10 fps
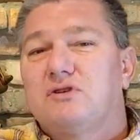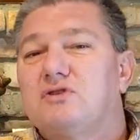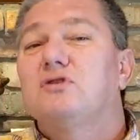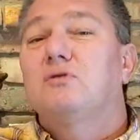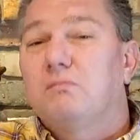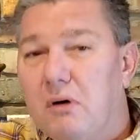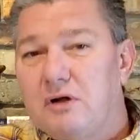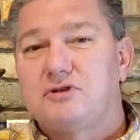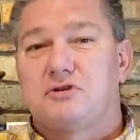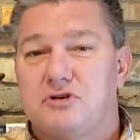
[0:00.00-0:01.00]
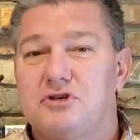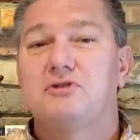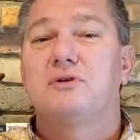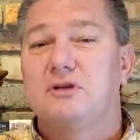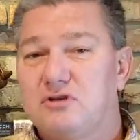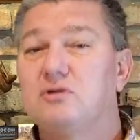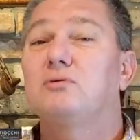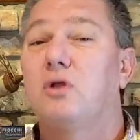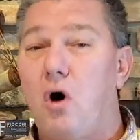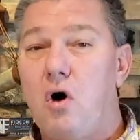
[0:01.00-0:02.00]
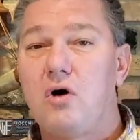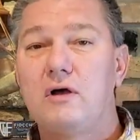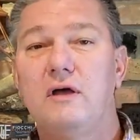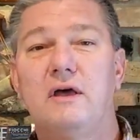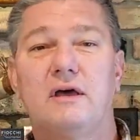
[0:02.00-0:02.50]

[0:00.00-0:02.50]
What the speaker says: too much or shooting too long